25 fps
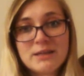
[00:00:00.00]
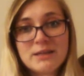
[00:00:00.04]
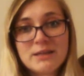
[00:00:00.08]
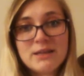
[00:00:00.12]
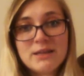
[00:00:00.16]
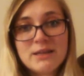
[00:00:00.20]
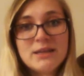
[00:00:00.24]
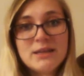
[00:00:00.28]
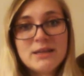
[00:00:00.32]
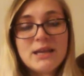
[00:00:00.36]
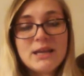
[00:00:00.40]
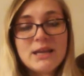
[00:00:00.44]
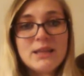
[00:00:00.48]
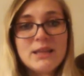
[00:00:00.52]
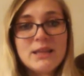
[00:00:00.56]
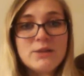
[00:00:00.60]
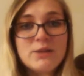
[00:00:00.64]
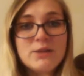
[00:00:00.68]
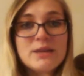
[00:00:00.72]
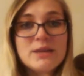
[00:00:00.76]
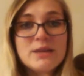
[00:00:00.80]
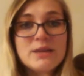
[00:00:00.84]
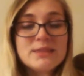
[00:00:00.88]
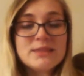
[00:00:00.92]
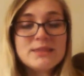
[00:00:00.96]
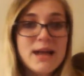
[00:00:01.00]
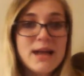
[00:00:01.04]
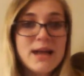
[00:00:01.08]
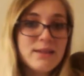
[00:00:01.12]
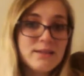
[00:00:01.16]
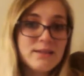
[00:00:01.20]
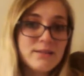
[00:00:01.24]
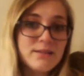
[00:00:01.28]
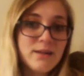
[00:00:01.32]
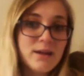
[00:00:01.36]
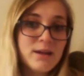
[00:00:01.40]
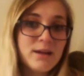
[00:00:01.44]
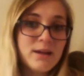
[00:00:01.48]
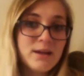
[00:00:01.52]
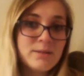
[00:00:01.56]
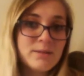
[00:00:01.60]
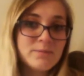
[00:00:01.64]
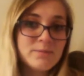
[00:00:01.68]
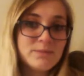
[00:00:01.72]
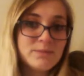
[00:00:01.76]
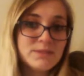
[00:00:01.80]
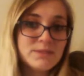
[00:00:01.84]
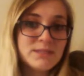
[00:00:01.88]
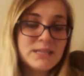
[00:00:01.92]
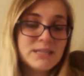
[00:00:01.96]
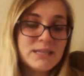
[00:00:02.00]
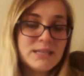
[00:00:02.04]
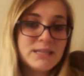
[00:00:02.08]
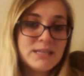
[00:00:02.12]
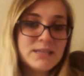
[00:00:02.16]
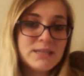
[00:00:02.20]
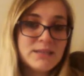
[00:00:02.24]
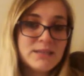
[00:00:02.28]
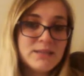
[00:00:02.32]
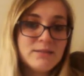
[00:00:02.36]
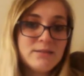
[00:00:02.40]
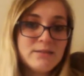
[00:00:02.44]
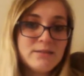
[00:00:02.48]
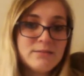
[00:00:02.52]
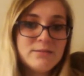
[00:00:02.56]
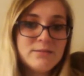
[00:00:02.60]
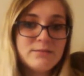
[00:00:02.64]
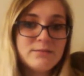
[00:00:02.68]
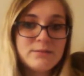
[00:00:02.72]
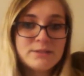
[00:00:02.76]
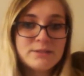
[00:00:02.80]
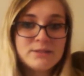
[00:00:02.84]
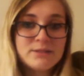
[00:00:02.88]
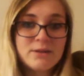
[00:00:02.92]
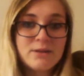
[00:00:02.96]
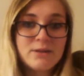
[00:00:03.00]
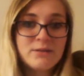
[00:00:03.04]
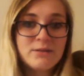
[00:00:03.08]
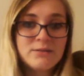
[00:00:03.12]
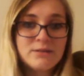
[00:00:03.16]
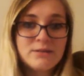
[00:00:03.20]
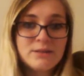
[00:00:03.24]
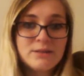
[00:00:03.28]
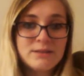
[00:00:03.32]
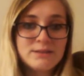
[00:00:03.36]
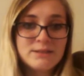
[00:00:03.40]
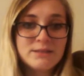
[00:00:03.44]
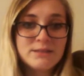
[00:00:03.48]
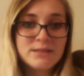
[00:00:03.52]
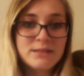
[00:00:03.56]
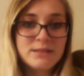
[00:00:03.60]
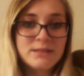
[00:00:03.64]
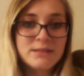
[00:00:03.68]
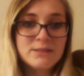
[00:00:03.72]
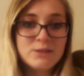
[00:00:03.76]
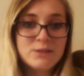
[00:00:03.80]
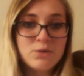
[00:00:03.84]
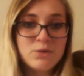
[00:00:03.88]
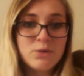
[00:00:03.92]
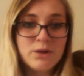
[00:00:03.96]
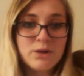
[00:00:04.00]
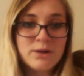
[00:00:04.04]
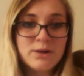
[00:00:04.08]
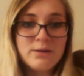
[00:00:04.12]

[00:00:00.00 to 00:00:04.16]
then you get that z, what's it called? A z-score.